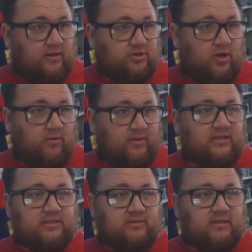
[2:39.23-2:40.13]
So
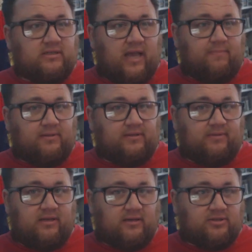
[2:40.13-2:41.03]
this happened to
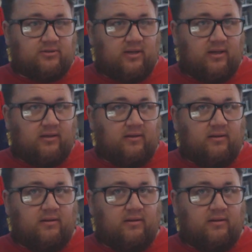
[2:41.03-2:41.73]
me yesterday.